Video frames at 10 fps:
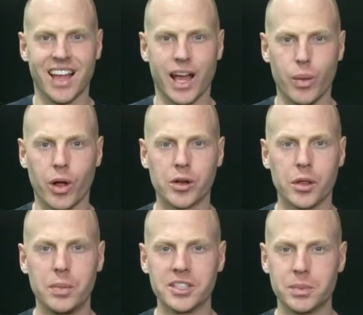Hey, welcome
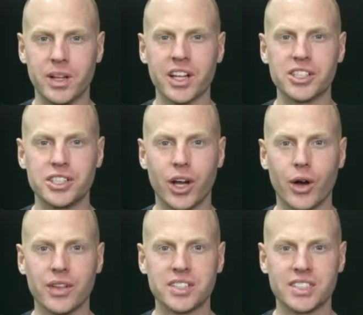to the Pitchability
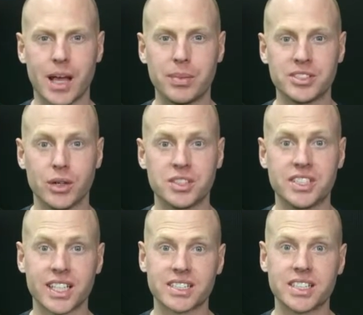Show. This is episode
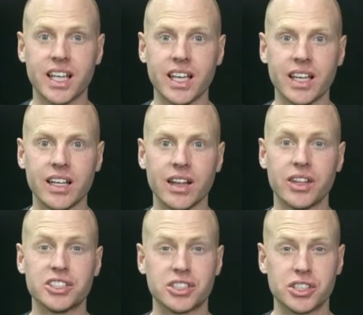16.
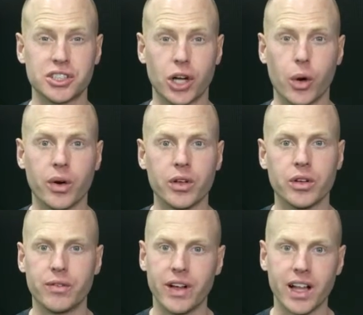This is the show where you
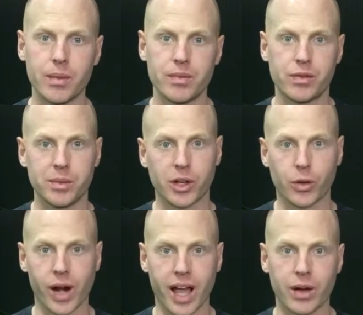develop from the
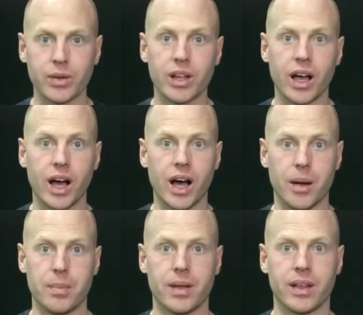ground up.